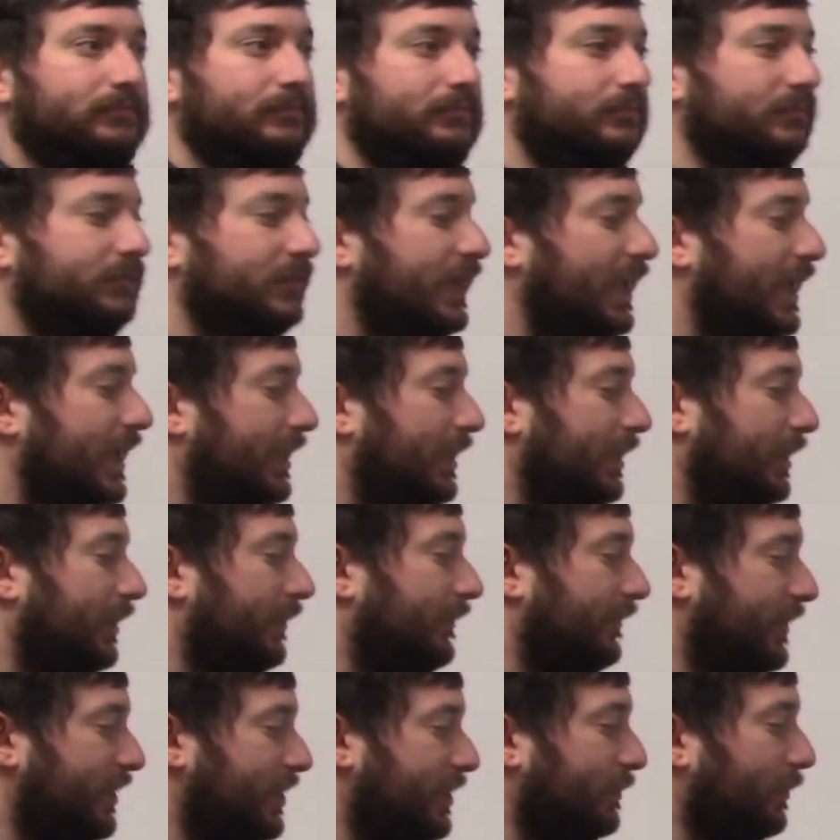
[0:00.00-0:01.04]
okay, an
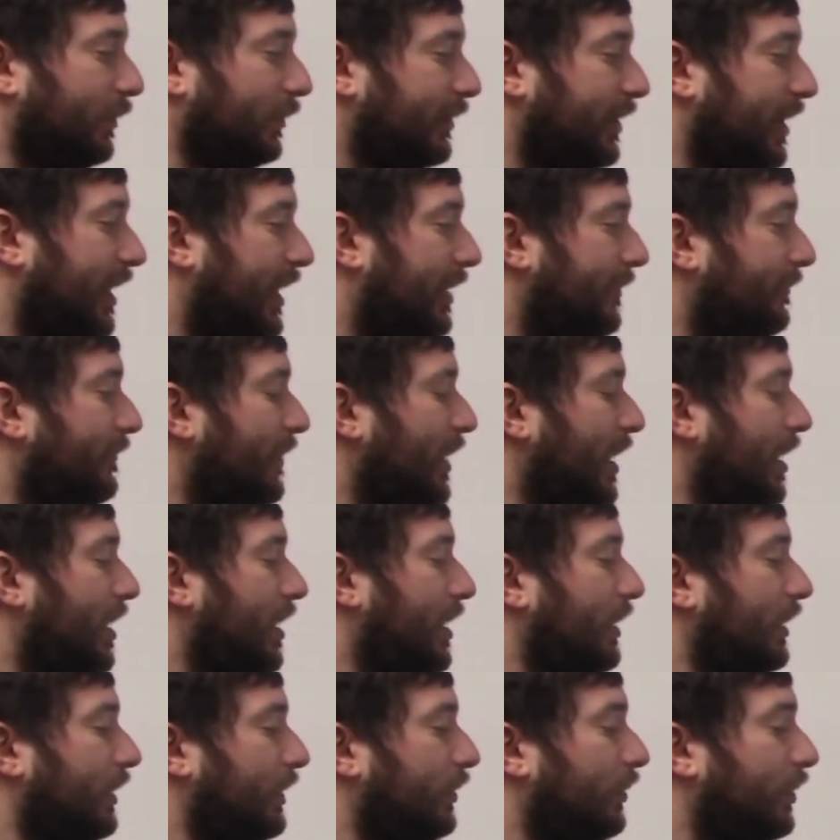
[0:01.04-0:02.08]
invisible 10,
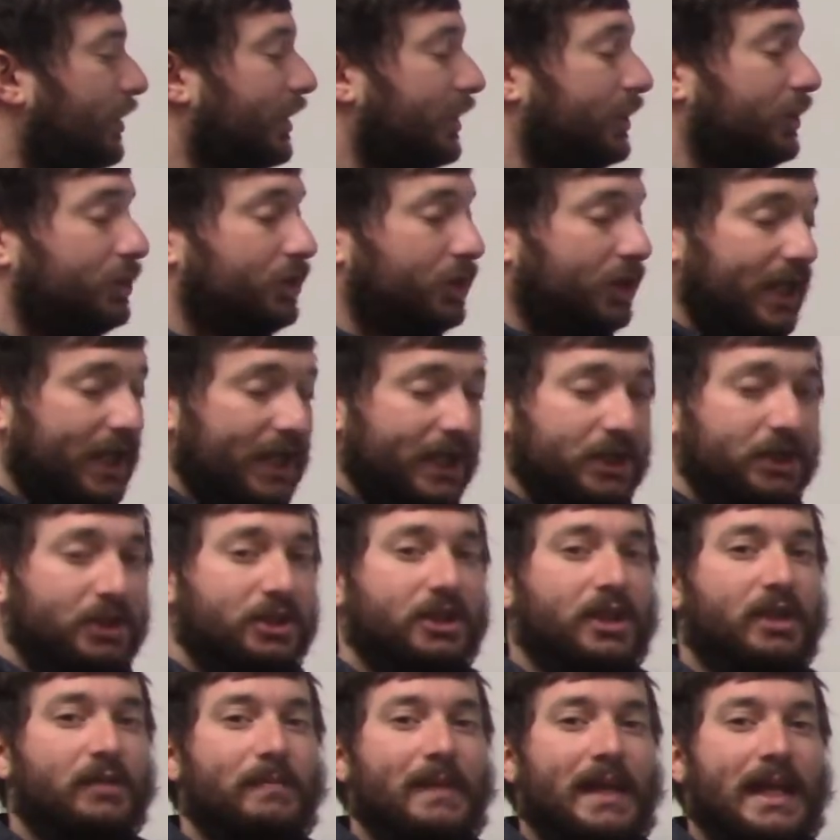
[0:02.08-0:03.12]
you can change
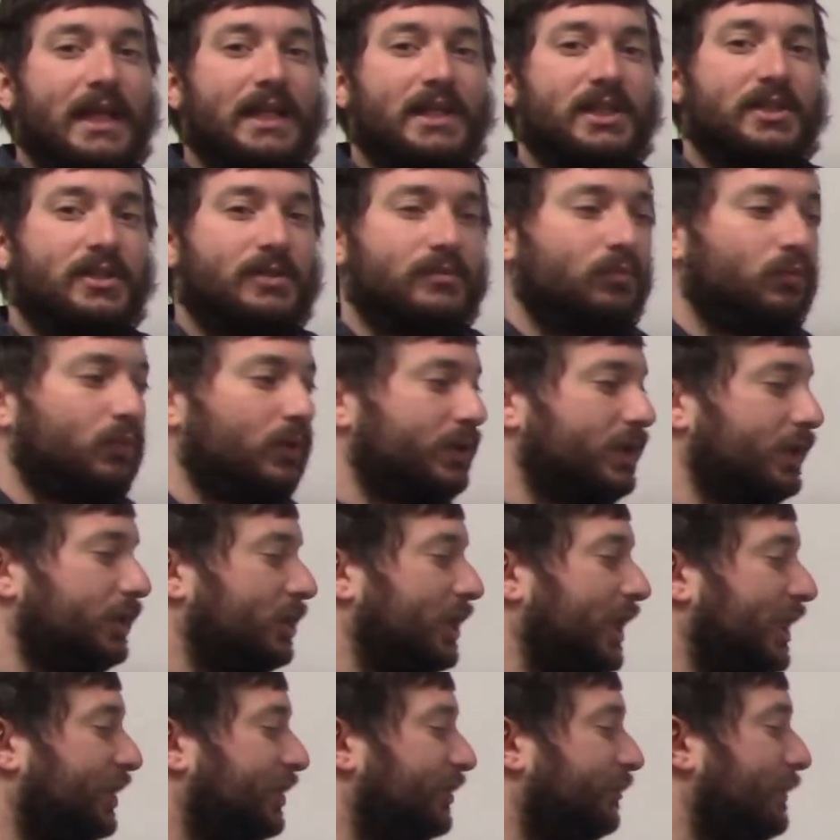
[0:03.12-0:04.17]
the base with a
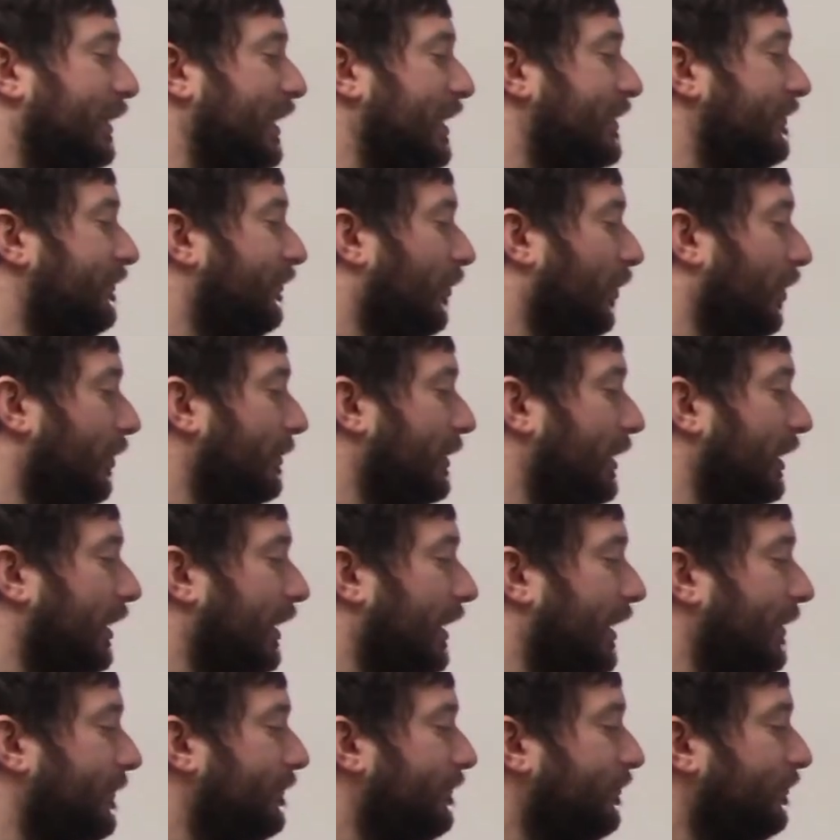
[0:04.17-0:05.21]
change of base
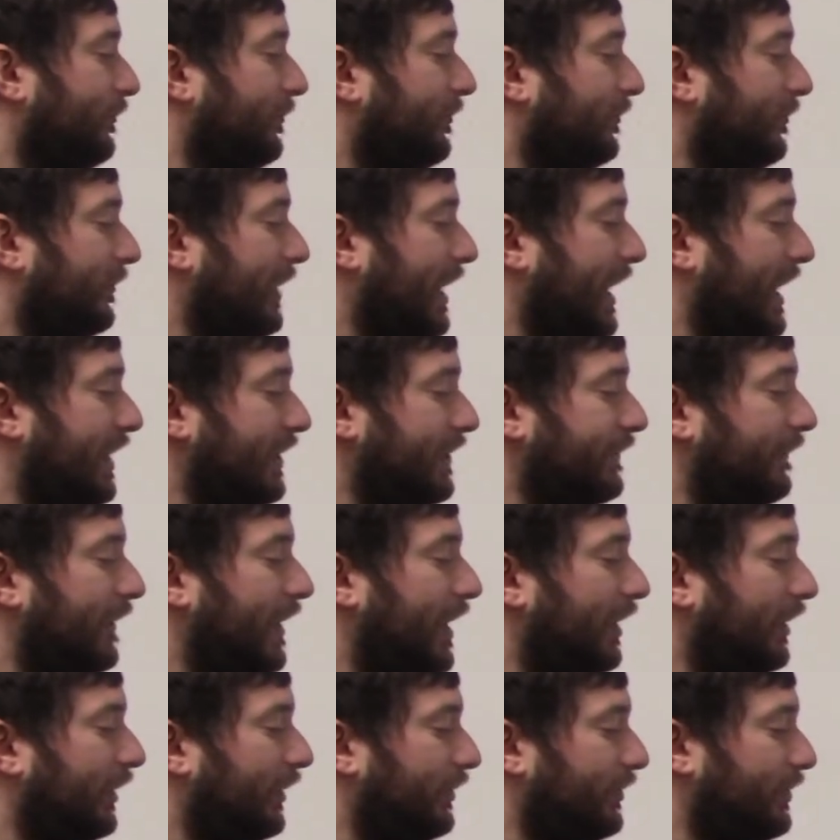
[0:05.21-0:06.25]
formula as
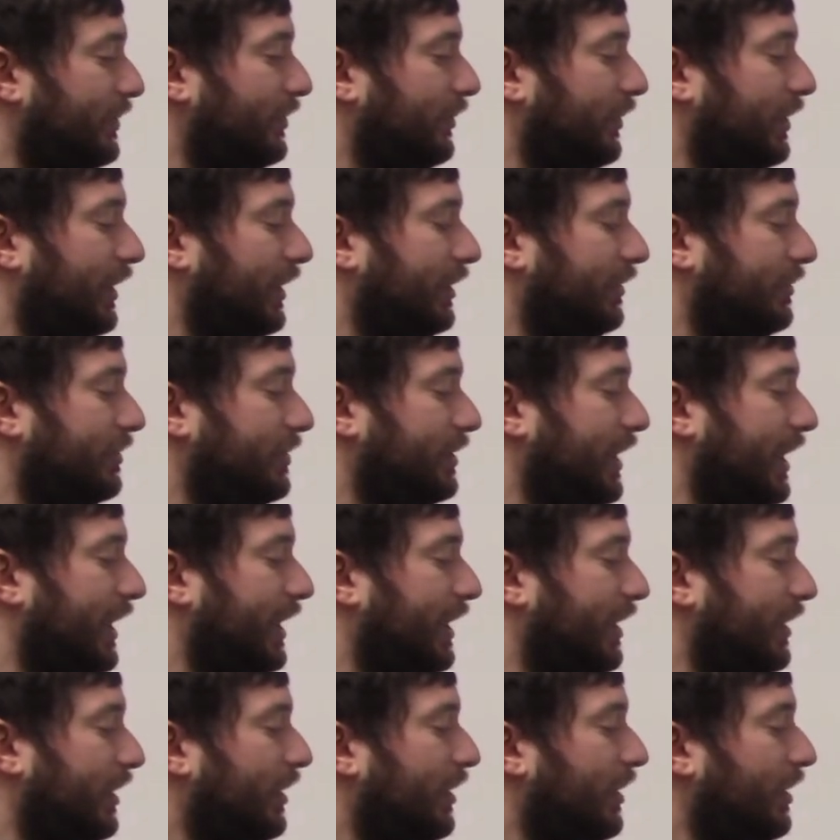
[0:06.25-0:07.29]
follows. You can
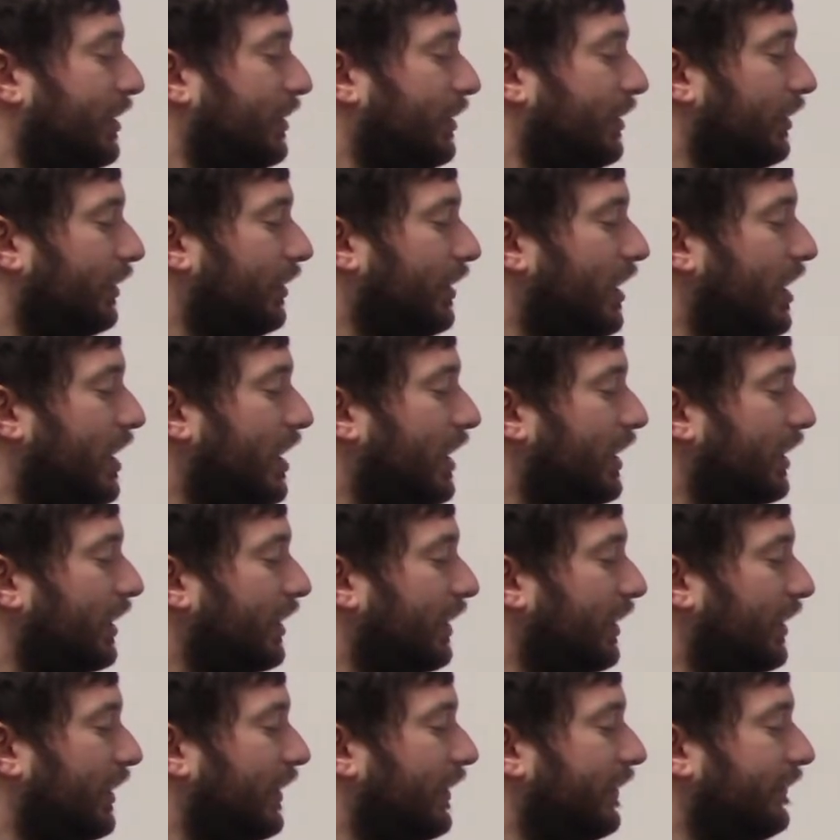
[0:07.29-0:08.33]
take the log
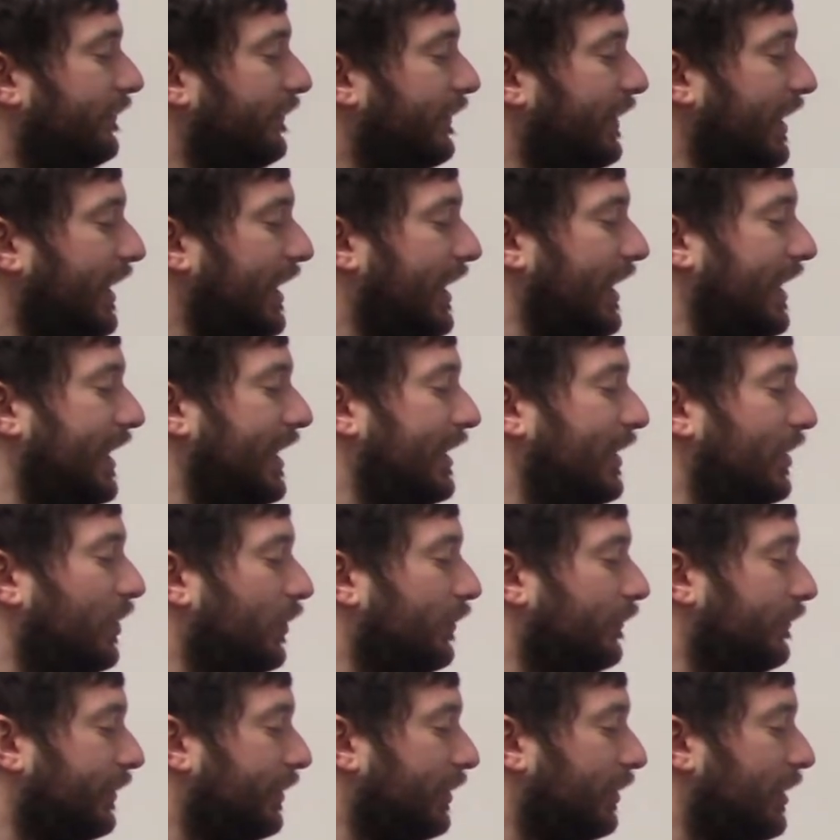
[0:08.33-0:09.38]
of A
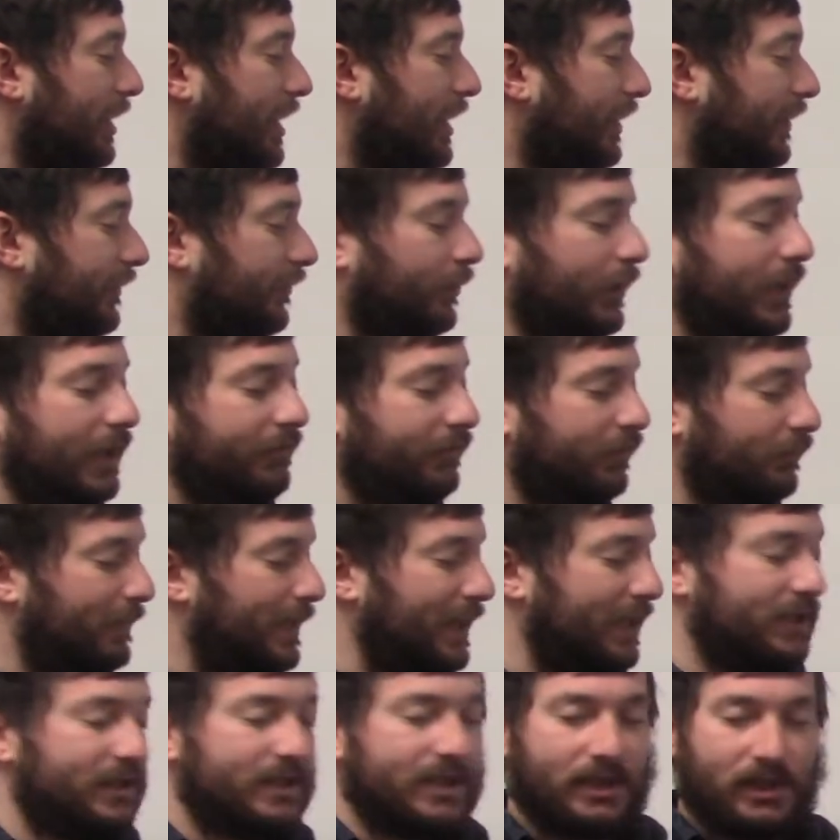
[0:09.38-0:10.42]
over the log of whatever
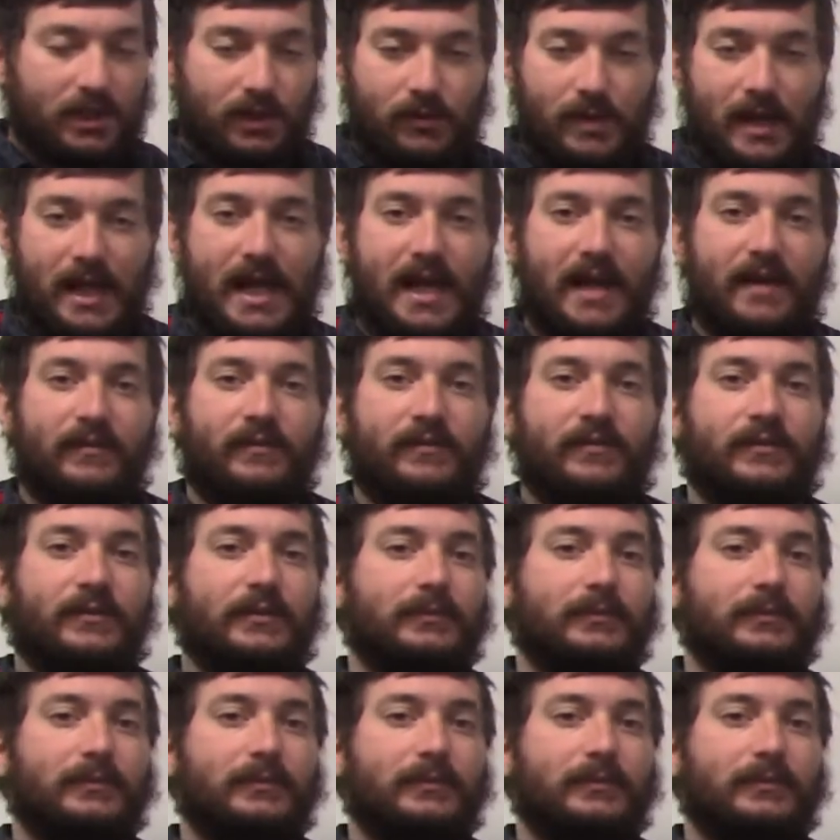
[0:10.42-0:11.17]
base that you have,